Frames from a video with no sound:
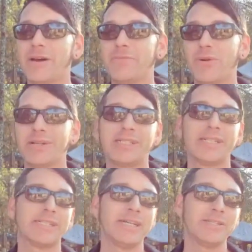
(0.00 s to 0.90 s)
February
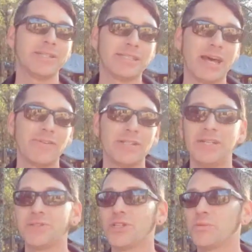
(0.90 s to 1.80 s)
16th and
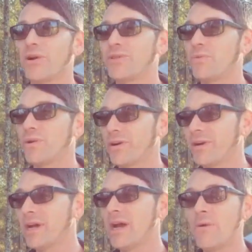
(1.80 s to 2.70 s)
17th to spread the
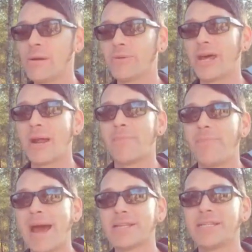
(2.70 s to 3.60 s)
word. We plan on
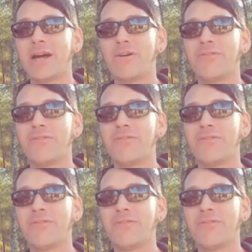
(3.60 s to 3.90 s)
passing out